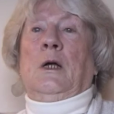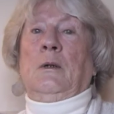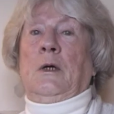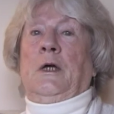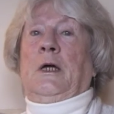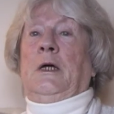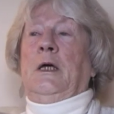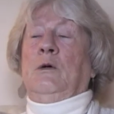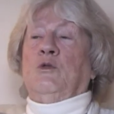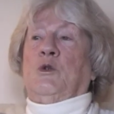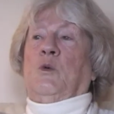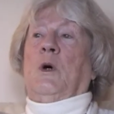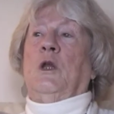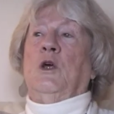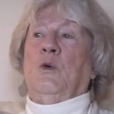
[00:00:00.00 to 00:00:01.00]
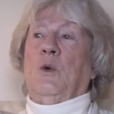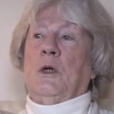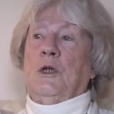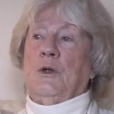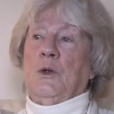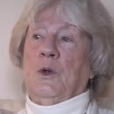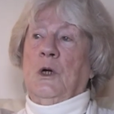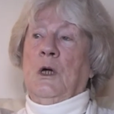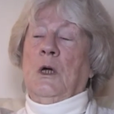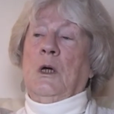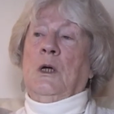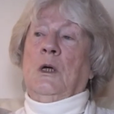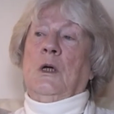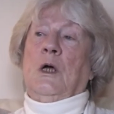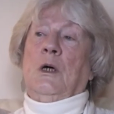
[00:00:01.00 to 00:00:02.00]
He was one who went
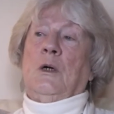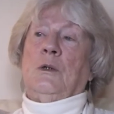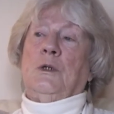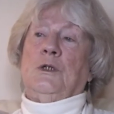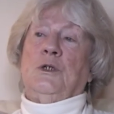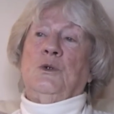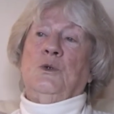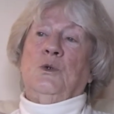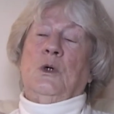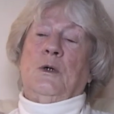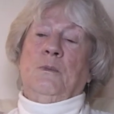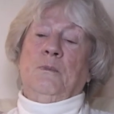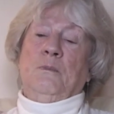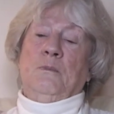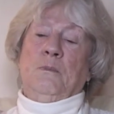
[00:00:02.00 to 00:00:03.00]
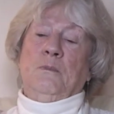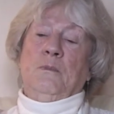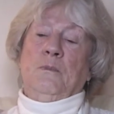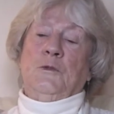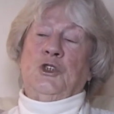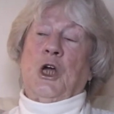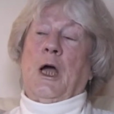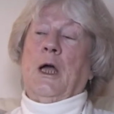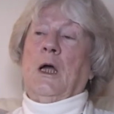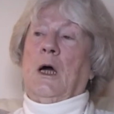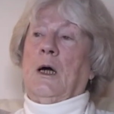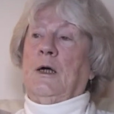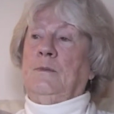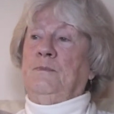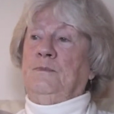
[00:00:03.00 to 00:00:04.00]
to
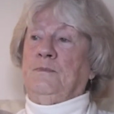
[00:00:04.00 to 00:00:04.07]
Shanghai